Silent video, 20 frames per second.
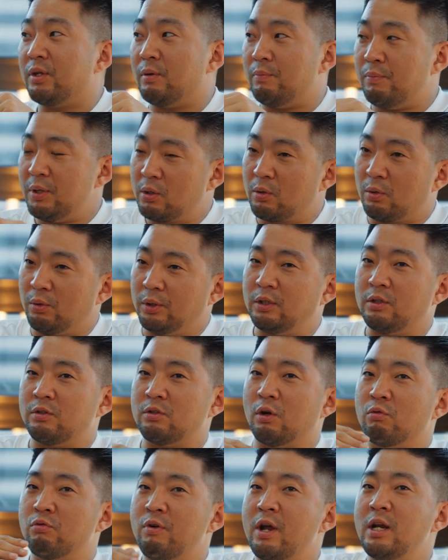The Bitcoin is
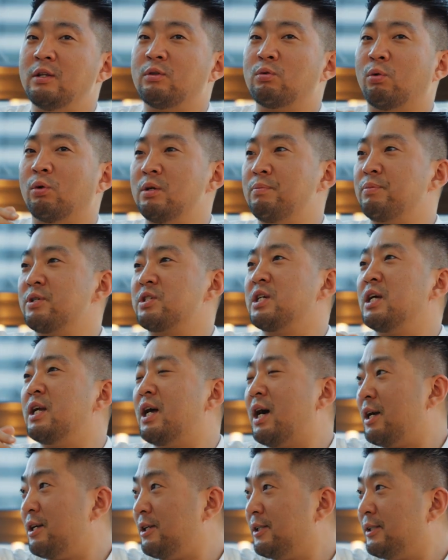already 20%
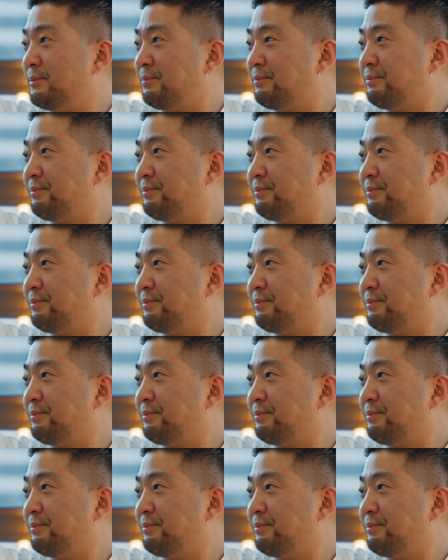higher,